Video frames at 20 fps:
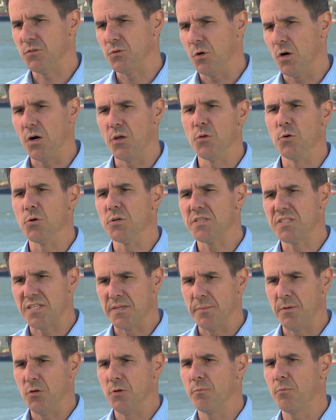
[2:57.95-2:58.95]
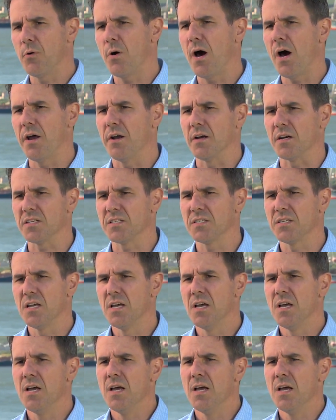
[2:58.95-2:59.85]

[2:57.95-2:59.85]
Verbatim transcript: to other similar products.